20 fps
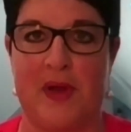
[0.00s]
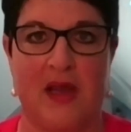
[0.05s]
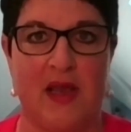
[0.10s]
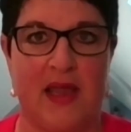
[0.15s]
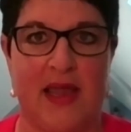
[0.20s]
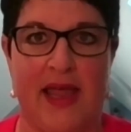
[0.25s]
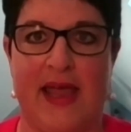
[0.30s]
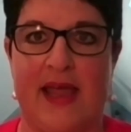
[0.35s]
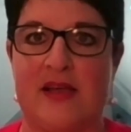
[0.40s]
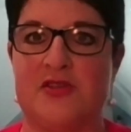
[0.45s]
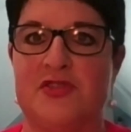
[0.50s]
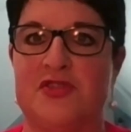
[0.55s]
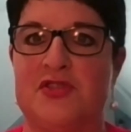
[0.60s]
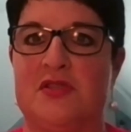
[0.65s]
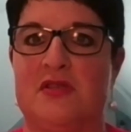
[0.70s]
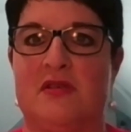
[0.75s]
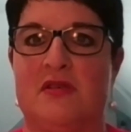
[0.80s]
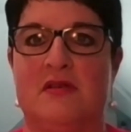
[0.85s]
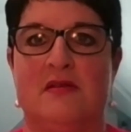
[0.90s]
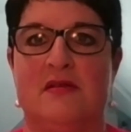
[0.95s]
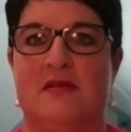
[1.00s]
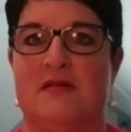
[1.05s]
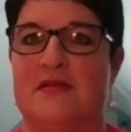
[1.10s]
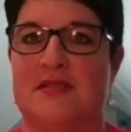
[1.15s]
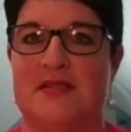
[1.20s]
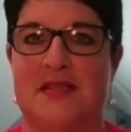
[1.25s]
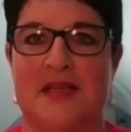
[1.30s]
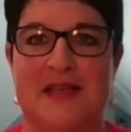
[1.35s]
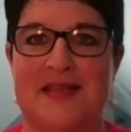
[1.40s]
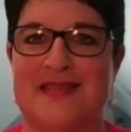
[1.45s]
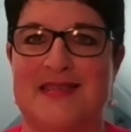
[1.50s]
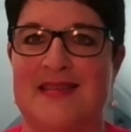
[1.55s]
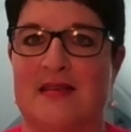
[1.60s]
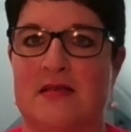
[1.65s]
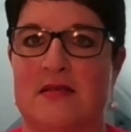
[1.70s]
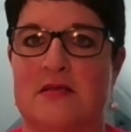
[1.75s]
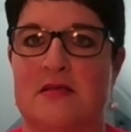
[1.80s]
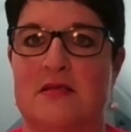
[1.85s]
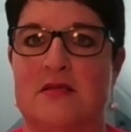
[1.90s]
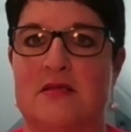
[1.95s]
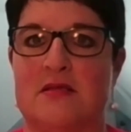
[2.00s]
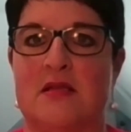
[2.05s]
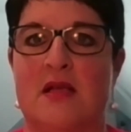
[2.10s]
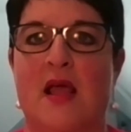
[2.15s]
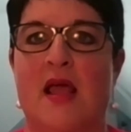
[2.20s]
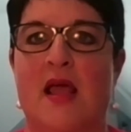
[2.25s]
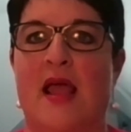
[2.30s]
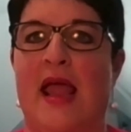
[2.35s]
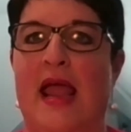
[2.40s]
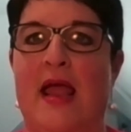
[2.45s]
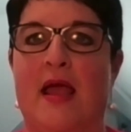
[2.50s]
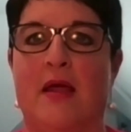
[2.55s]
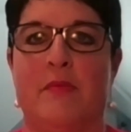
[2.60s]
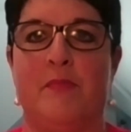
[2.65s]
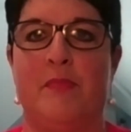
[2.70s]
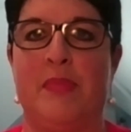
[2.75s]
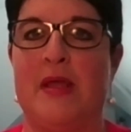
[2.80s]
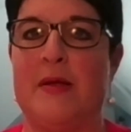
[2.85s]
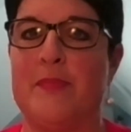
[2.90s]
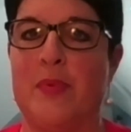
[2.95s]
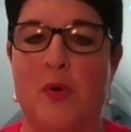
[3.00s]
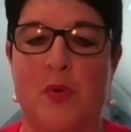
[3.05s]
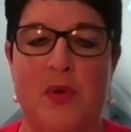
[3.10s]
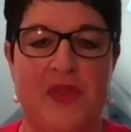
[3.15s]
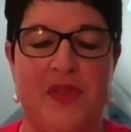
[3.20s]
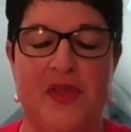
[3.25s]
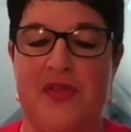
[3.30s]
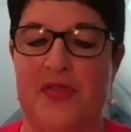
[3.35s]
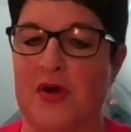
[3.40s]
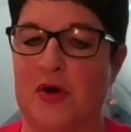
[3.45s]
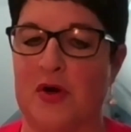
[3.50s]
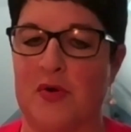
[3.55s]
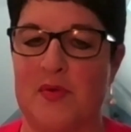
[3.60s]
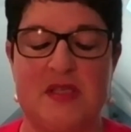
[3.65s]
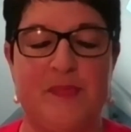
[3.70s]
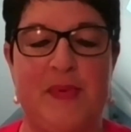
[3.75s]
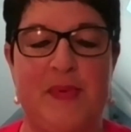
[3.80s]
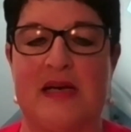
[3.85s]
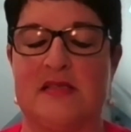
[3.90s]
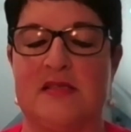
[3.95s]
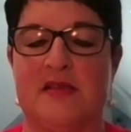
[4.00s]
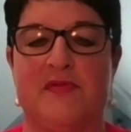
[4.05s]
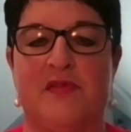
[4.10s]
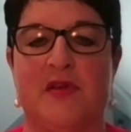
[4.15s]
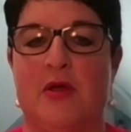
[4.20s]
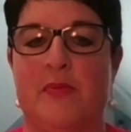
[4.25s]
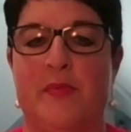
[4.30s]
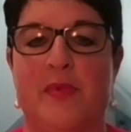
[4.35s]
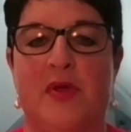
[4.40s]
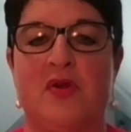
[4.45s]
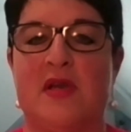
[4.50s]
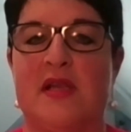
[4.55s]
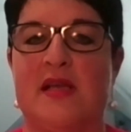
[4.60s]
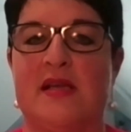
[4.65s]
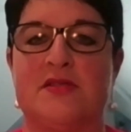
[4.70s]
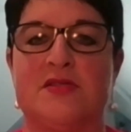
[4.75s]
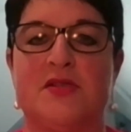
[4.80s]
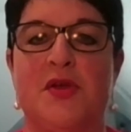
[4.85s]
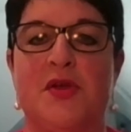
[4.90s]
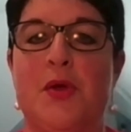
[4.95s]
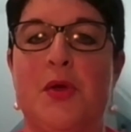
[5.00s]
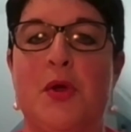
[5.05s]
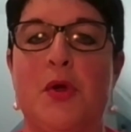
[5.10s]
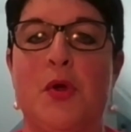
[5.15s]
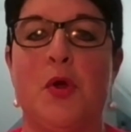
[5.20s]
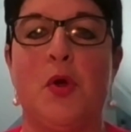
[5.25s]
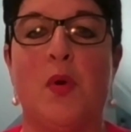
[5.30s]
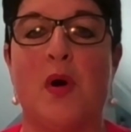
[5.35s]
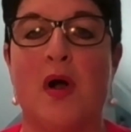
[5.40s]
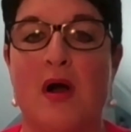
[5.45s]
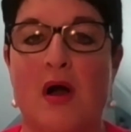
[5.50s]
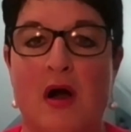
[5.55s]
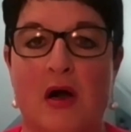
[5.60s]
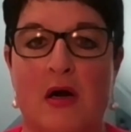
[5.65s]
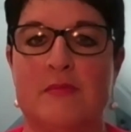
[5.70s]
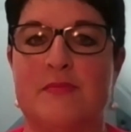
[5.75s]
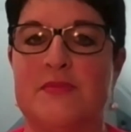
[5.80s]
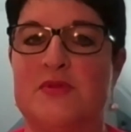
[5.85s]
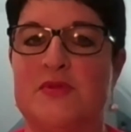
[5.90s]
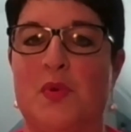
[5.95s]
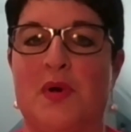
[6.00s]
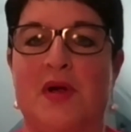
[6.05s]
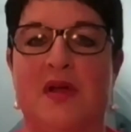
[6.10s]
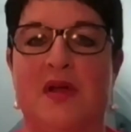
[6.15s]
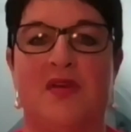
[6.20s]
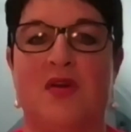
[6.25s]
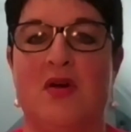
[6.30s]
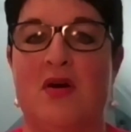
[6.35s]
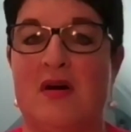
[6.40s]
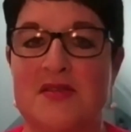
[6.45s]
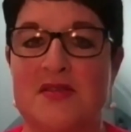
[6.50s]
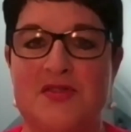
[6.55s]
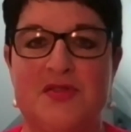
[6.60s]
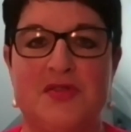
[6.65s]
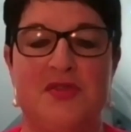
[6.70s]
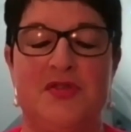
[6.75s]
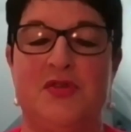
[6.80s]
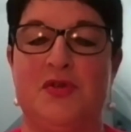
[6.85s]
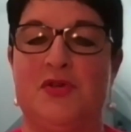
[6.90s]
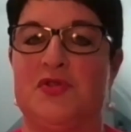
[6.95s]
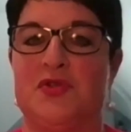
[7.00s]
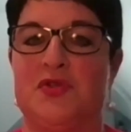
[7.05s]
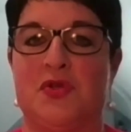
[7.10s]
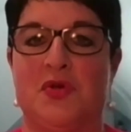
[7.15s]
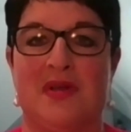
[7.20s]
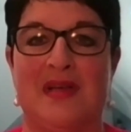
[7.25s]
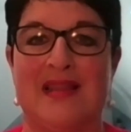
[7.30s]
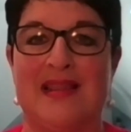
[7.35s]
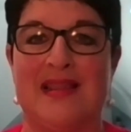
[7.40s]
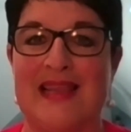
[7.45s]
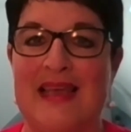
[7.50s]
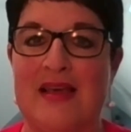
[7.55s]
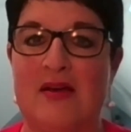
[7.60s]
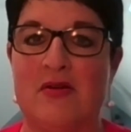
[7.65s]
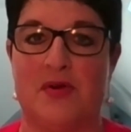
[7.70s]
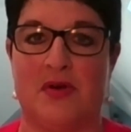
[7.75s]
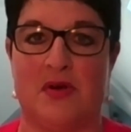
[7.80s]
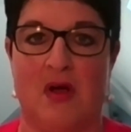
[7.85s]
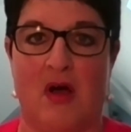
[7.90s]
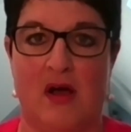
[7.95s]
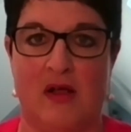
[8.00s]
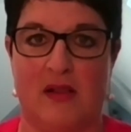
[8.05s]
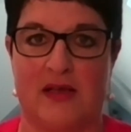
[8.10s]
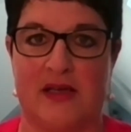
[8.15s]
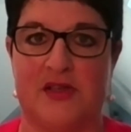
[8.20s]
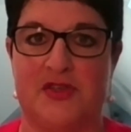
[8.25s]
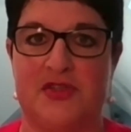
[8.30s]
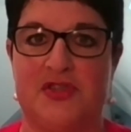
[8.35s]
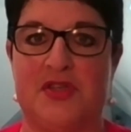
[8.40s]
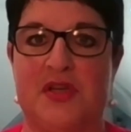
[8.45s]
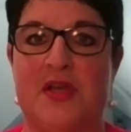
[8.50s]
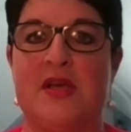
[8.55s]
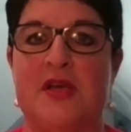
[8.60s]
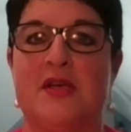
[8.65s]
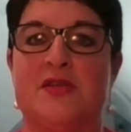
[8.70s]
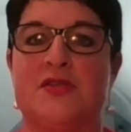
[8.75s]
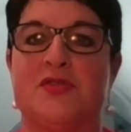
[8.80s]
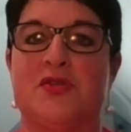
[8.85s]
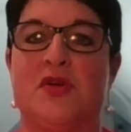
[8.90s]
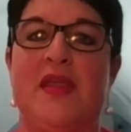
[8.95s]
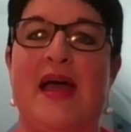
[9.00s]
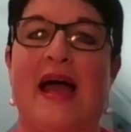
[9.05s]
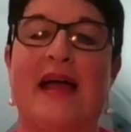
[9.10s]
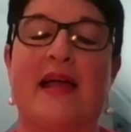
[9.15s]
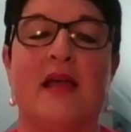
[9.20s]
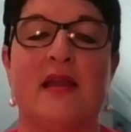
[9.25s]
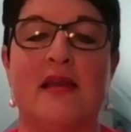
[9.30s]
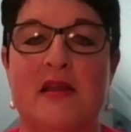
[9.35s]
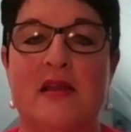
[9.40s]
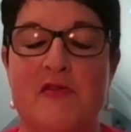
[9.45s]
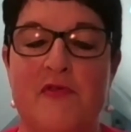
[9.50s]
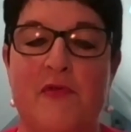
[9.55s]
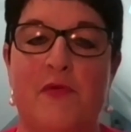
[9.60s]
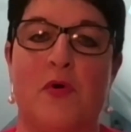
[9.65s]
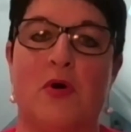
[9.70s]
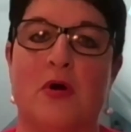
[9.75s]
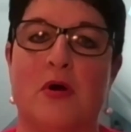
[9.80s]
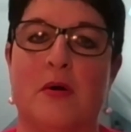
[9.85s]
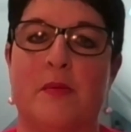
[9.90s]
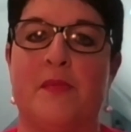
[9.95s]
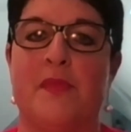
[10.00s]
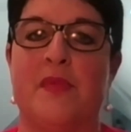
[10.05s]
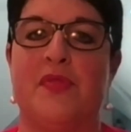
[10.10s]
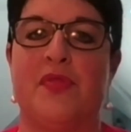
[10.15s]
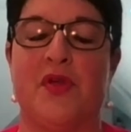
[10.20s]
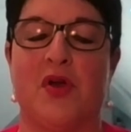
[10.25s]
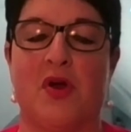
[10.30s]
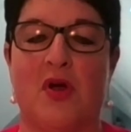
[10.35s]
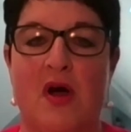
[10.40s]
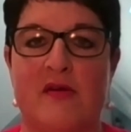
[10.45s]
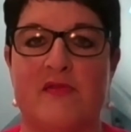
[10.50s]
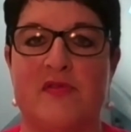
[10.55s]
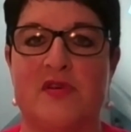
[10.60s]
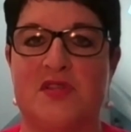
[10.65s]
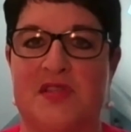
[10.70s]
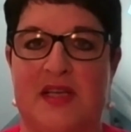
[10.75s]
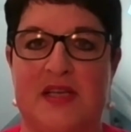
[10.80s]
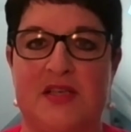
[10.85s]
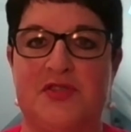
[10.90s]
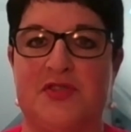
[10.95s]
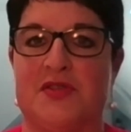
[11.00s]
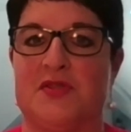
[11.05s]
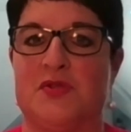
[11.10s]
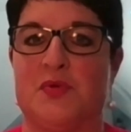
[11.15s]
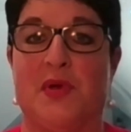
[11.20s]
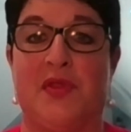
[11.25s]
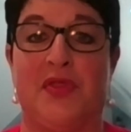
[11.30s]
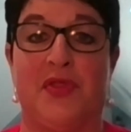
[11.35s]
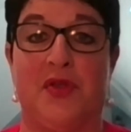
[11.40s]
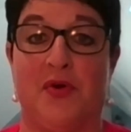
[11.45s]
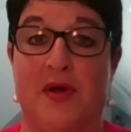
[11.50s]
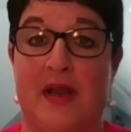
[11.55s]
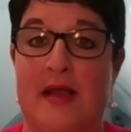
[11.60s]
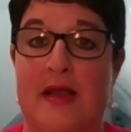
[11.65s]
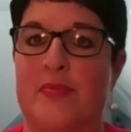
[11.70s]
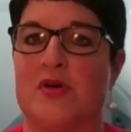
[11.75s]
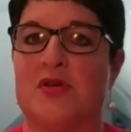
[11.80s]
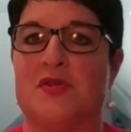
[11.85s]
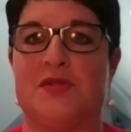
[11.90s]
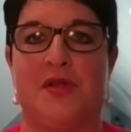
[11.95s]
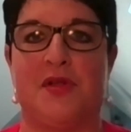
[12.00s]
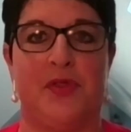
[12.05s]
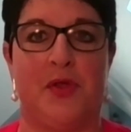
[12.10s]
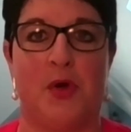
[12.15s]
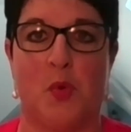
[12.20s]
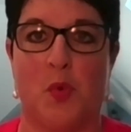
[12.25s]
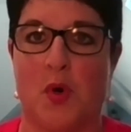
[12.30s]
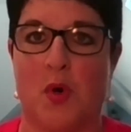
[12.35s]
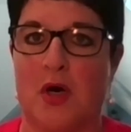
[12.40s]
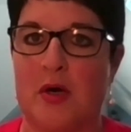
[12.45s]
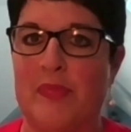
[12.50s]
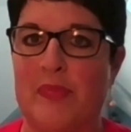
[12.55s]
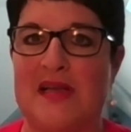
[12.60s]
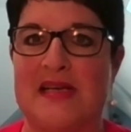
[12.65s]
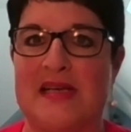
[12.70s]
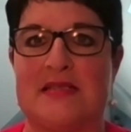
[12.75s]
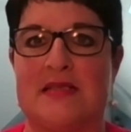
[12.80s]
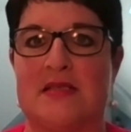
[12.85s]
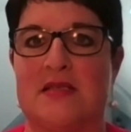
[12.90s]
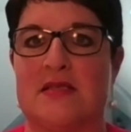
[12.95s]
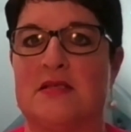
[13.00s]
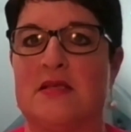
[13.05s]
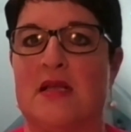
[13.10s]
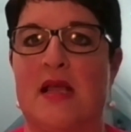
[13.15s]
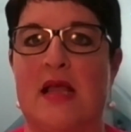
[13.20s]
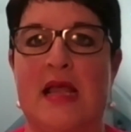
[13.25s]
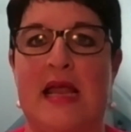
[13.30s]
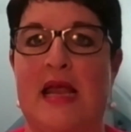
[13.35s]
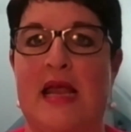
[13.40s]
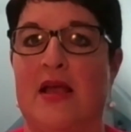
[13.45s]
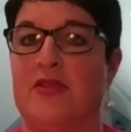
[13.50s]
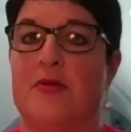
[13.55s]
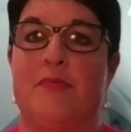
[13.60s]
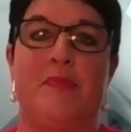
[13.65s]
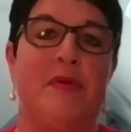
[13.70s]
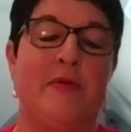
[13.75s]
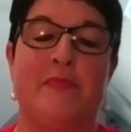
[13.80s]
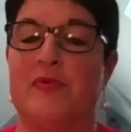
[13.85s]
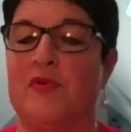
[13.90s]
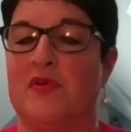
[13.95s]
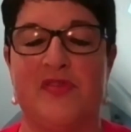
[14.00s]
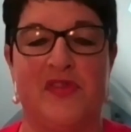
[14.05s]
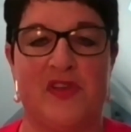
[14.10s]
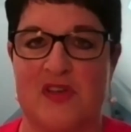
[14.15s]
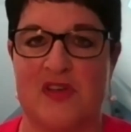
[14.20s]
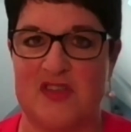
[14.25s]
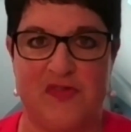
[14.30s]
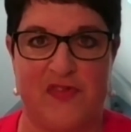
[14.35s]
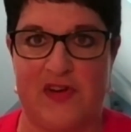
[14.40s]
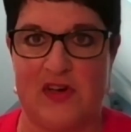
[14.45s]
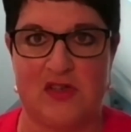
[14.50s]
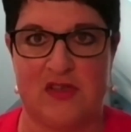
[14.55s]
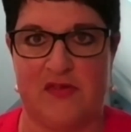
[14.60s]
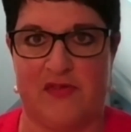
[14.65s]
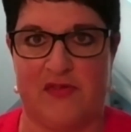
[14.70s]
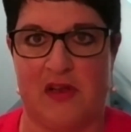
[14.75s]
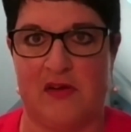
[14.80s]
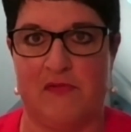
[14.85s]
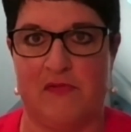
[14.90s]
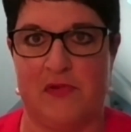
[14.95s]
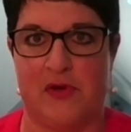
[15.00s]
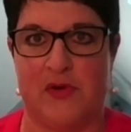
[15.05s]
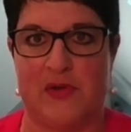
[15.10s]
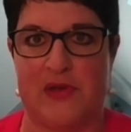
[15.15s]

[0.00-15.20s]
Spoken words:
we hope, engaged citizens and people within their respective communities who are armed with constitutional and legal knowledge so that can inform their conversations with their neighbors in their workplaces and the people in their spheres of